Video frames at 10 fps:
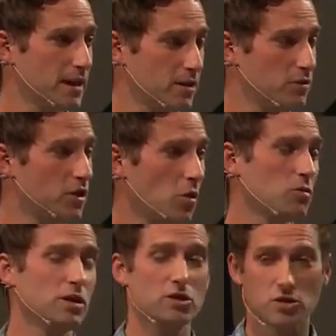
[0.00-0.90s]
that you
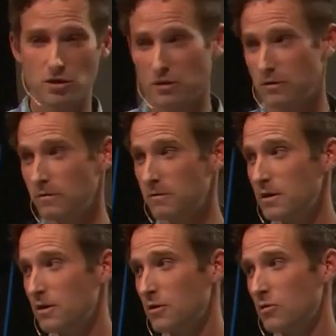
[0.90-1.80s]
don't deserve.
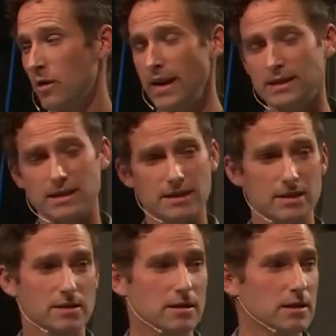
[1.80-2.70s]
Grace
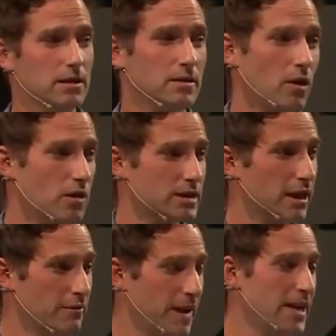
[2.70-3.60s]
is our
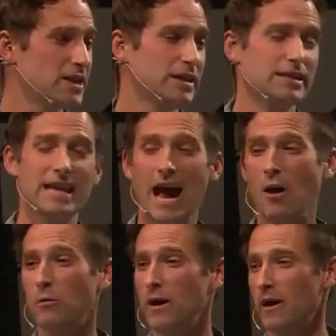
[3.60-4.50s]
salvation, it's
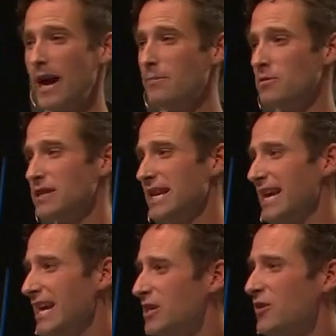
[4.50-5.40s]
how we are able
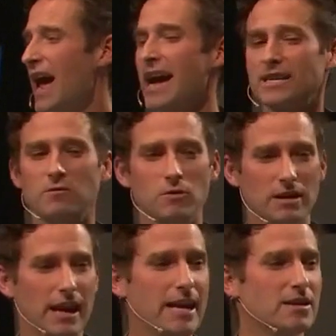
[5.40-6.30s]
to interact and
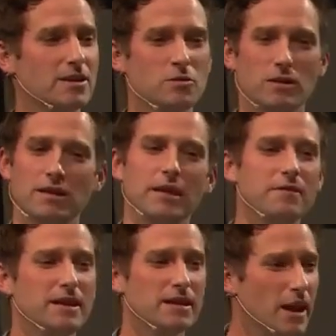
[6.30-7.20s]
relate to a
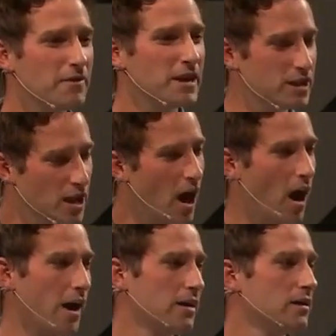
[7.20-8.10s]
living, loving
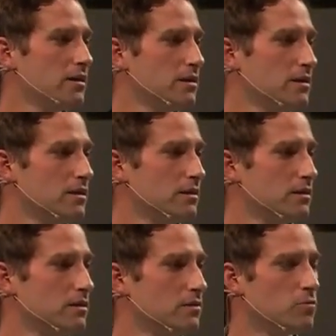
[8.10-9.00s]
God.
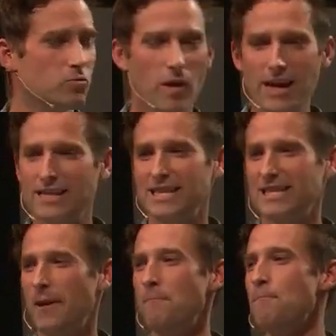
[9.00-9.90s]
Grace
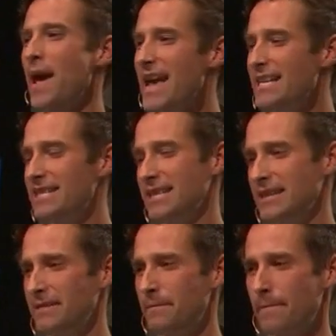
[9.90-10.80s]
is
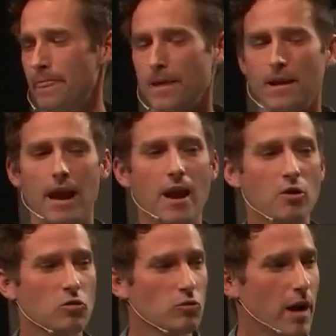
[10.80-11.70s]
amazing,
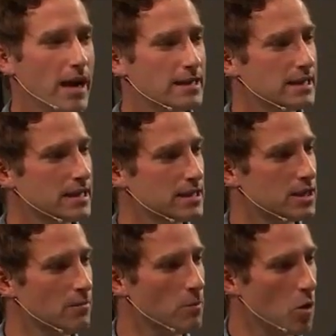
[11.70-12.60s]
and grace
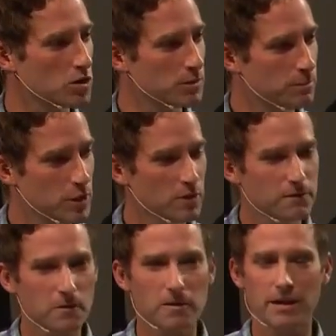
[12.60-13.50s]
is the most
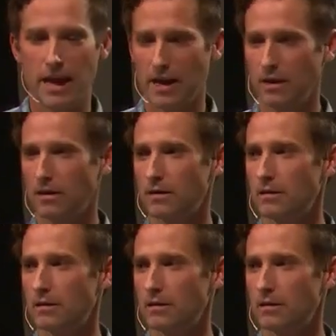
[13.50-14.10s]
beautiful thing